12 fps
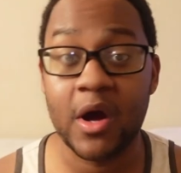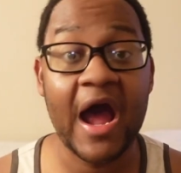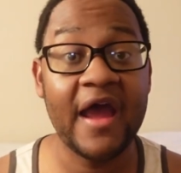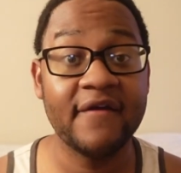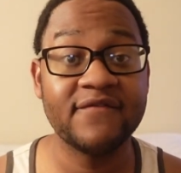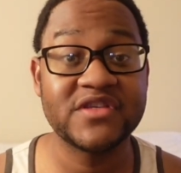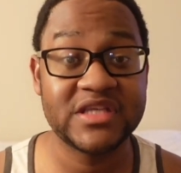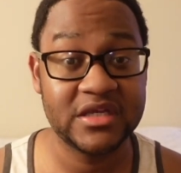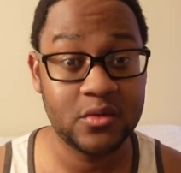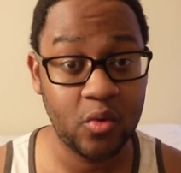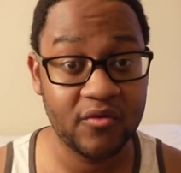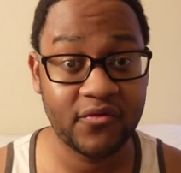I have seen
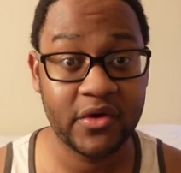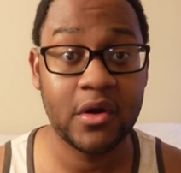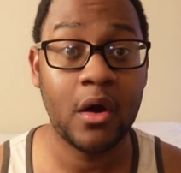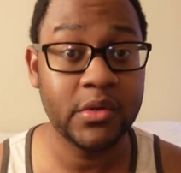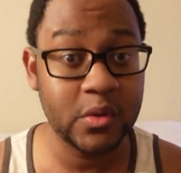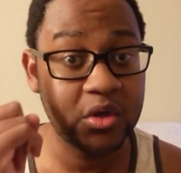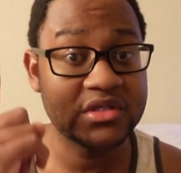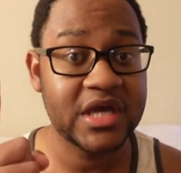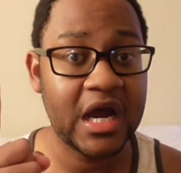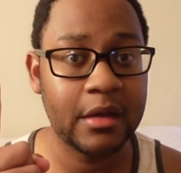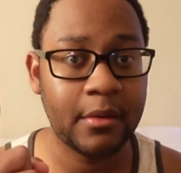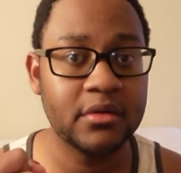The Wolverine only one
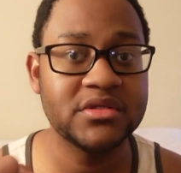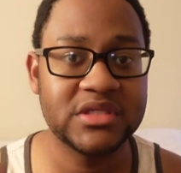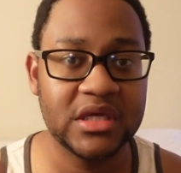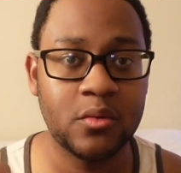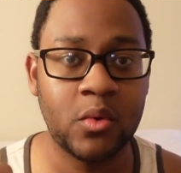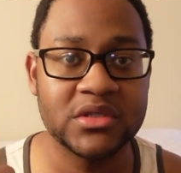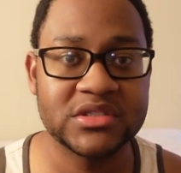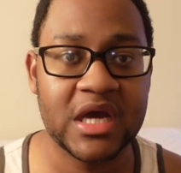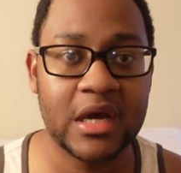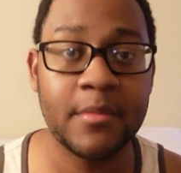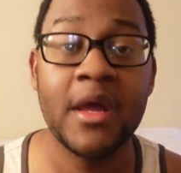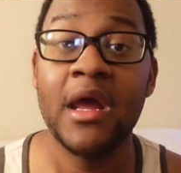time. I only seen it one
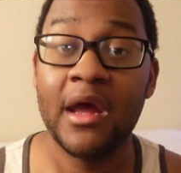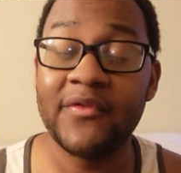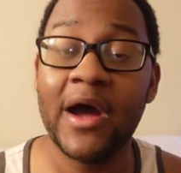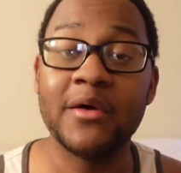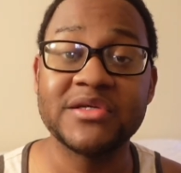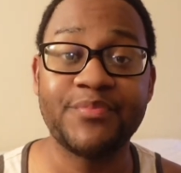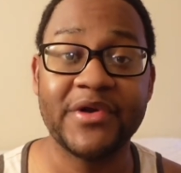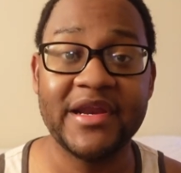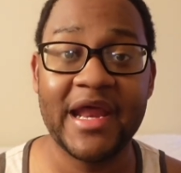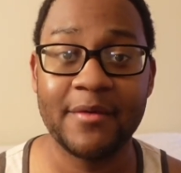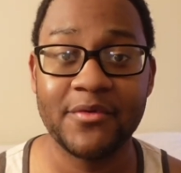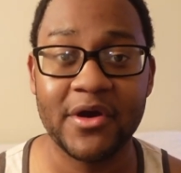time, but that was pretty
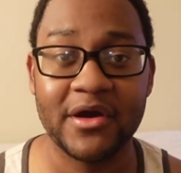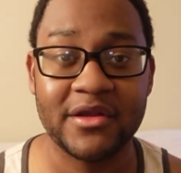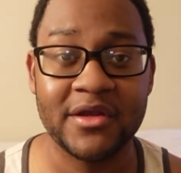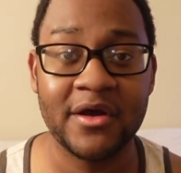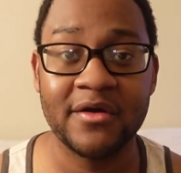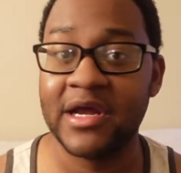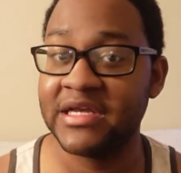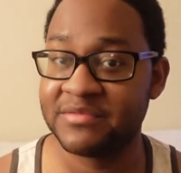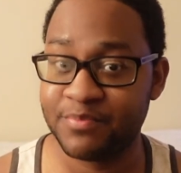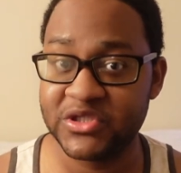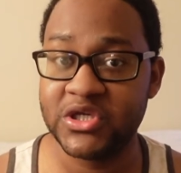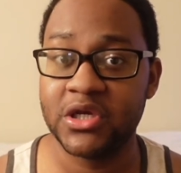damn good. You know, it's
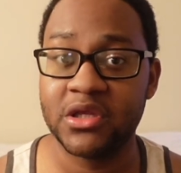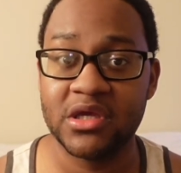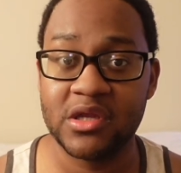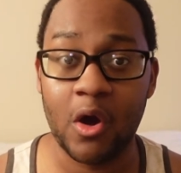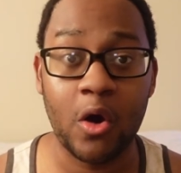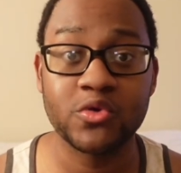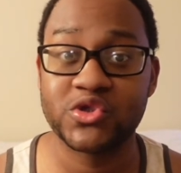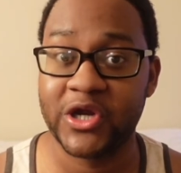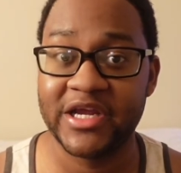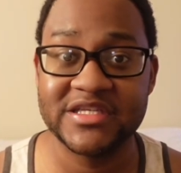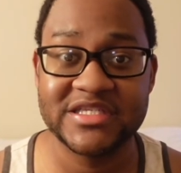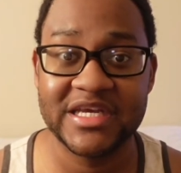particularly the whole
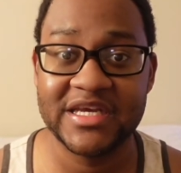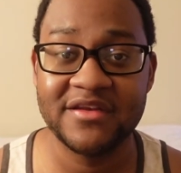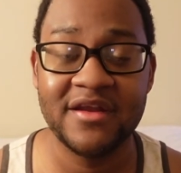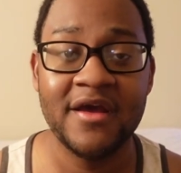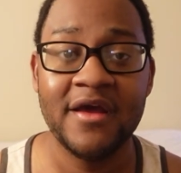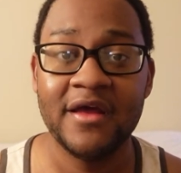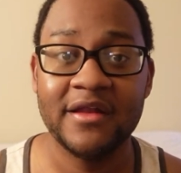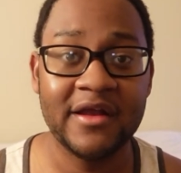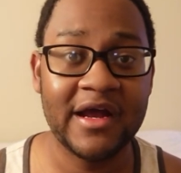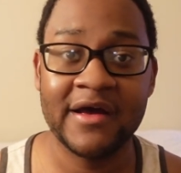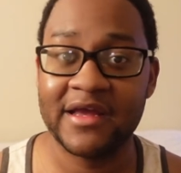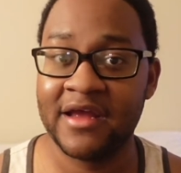train scene
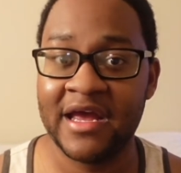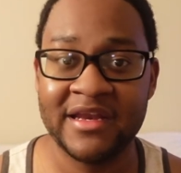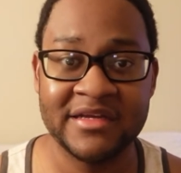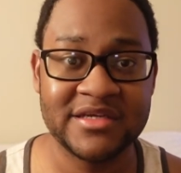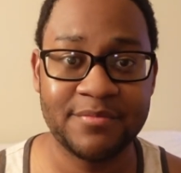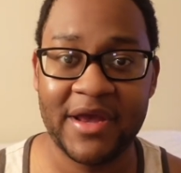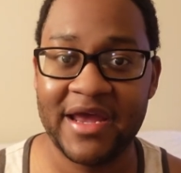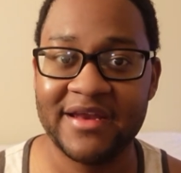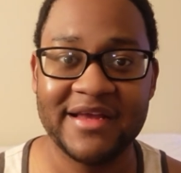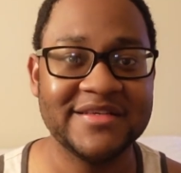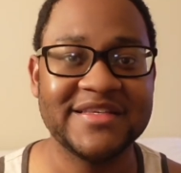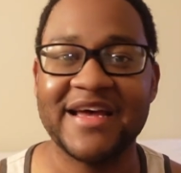in
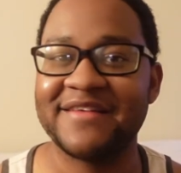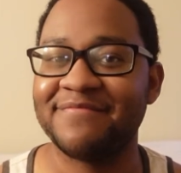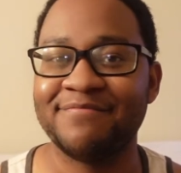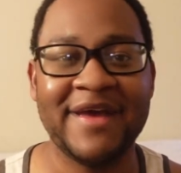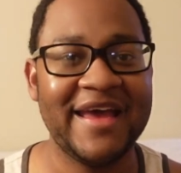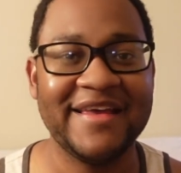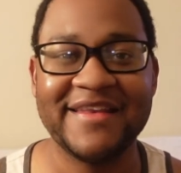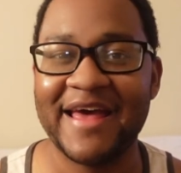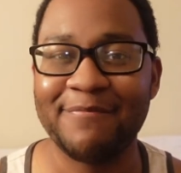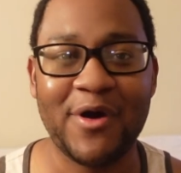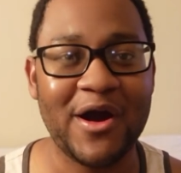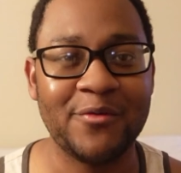Japan. It was like, man,
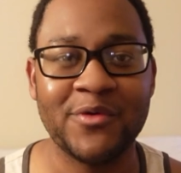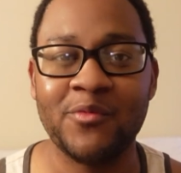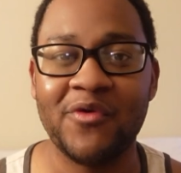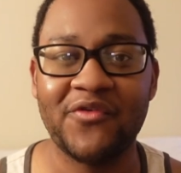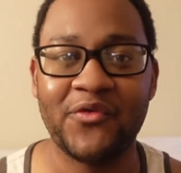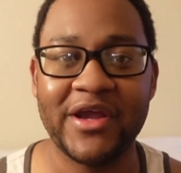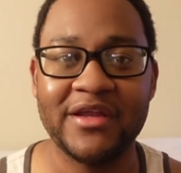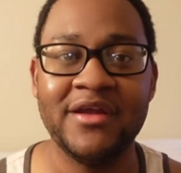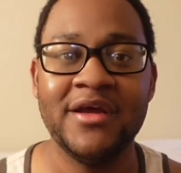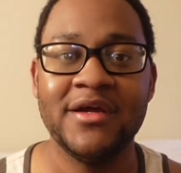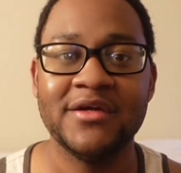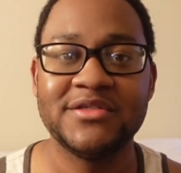that part when Wolverine
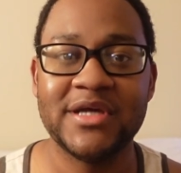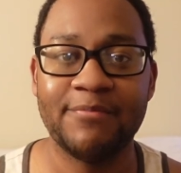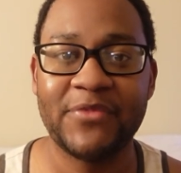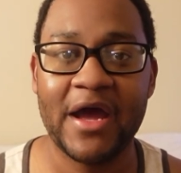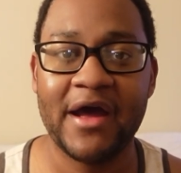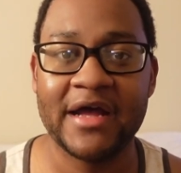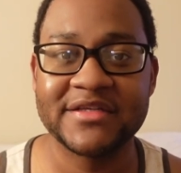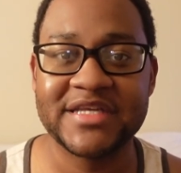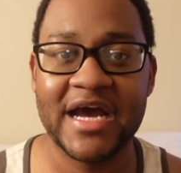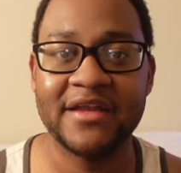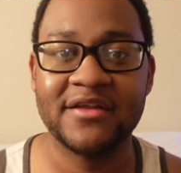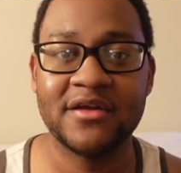jumped out
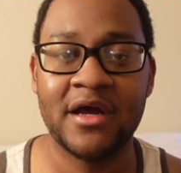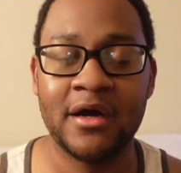outside the,